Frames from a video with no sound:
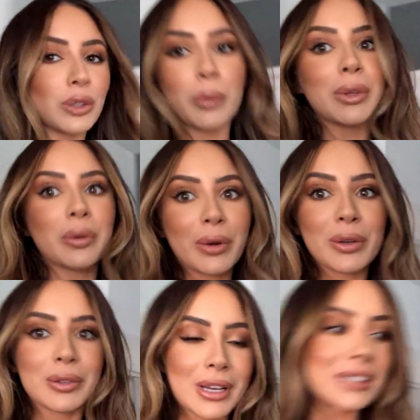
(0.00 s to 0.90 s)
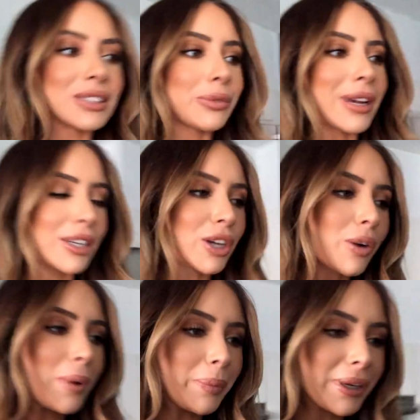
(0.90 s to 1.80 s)
normally the one who does the radio,
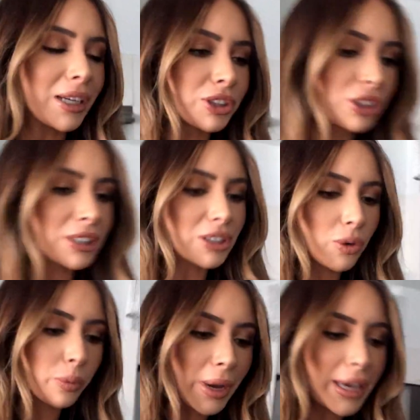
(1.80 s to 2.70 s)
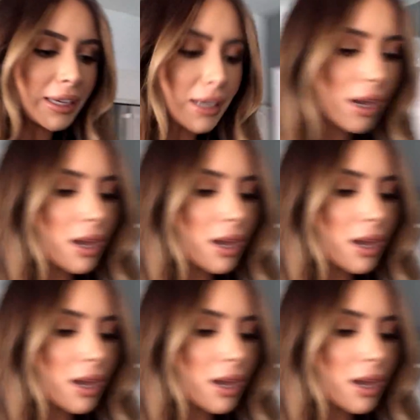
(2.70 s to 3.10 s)
but because she's away,